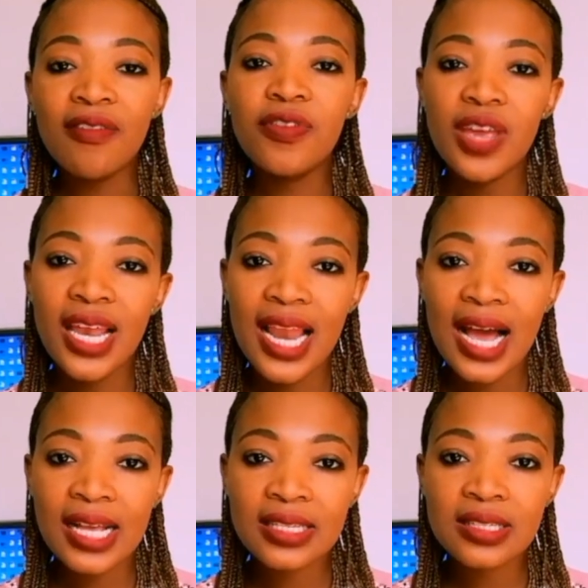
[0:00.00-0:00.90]
I've
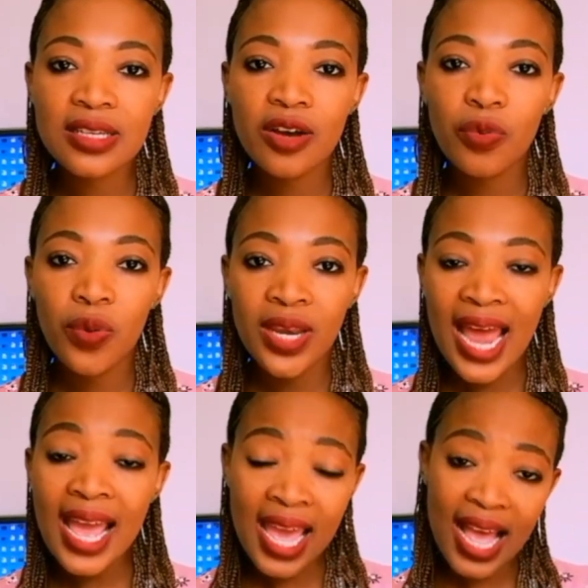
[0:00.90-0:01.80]
realized when
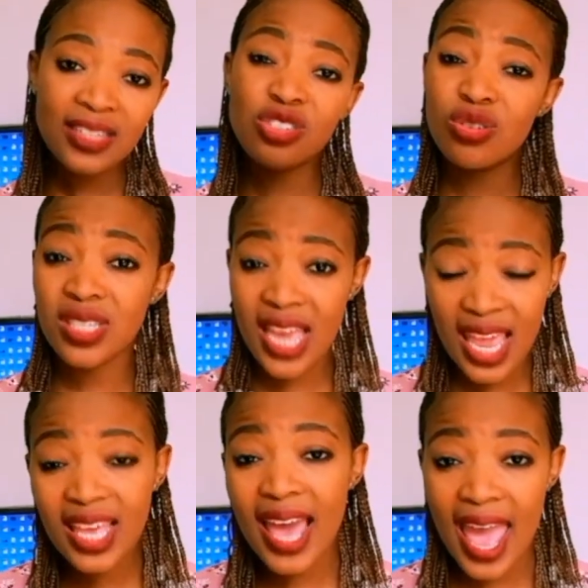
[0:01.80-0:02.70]
I had to
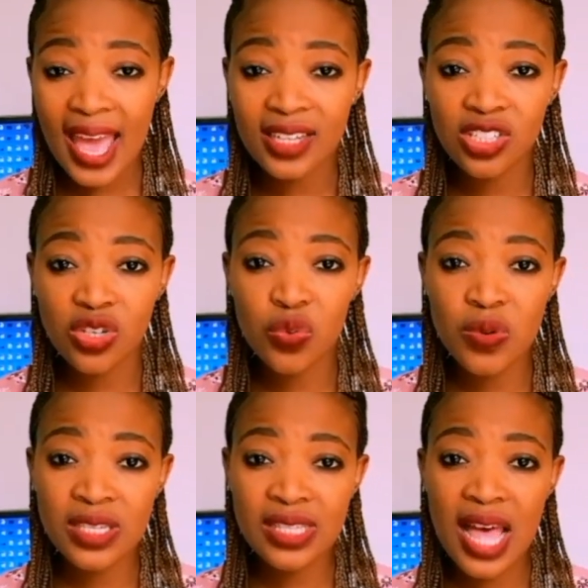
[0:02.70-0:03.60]
take action
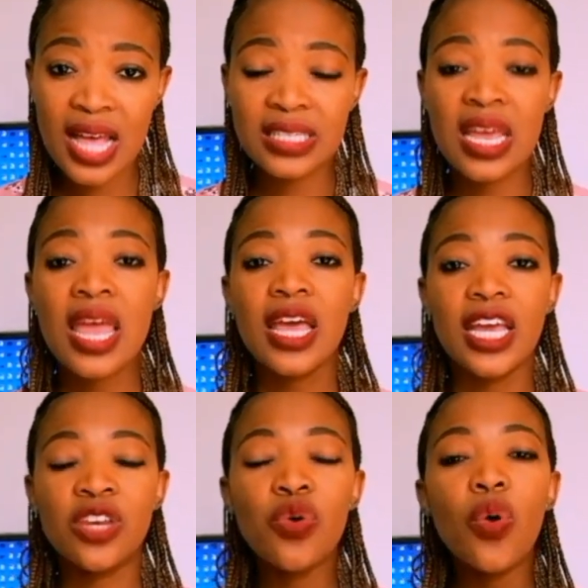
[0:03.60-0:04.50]
was that
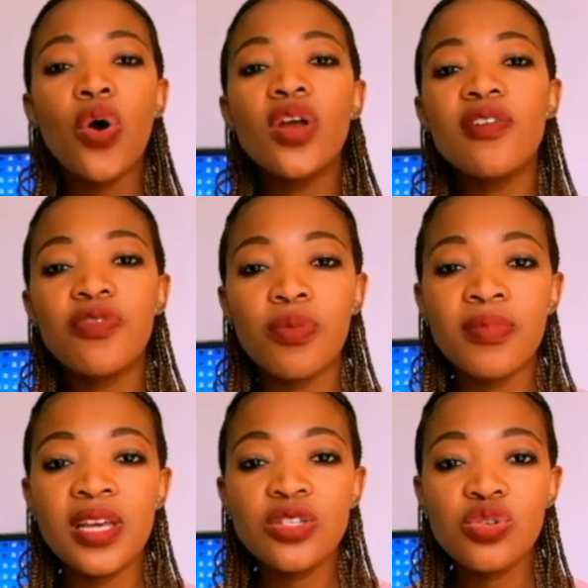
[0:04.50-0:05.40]
in order for
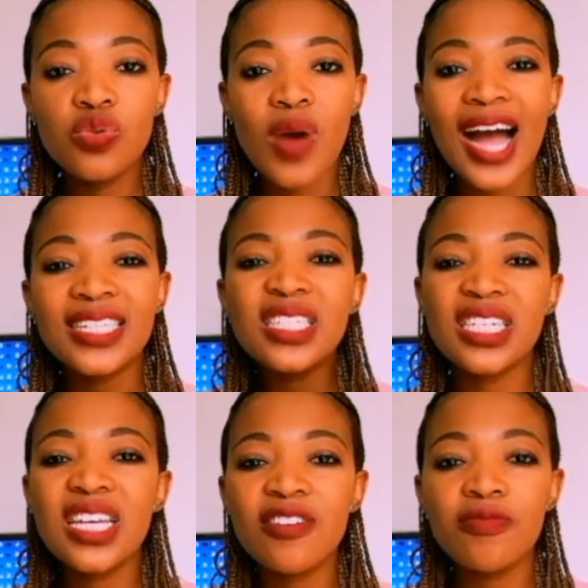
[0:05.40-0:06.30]
me to
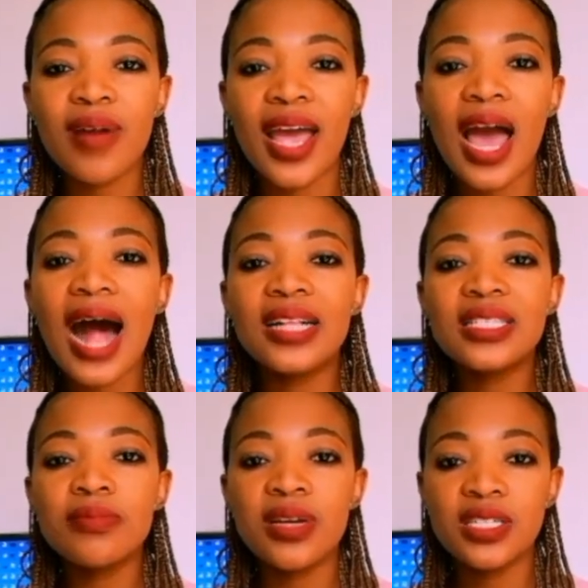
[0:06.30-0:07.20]
achieve my
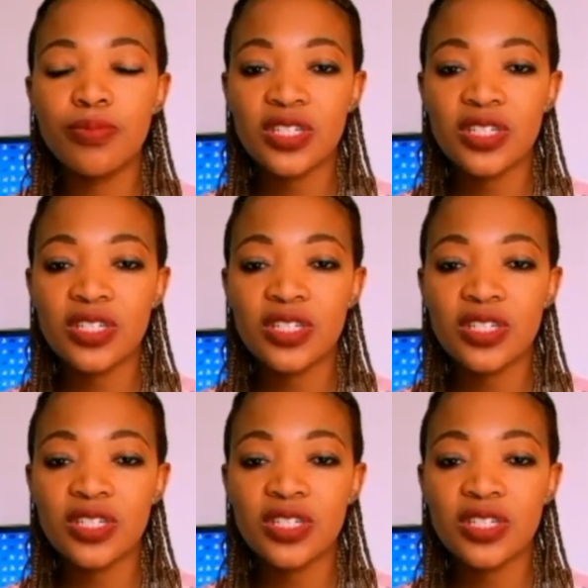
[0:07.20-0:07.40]
ultimate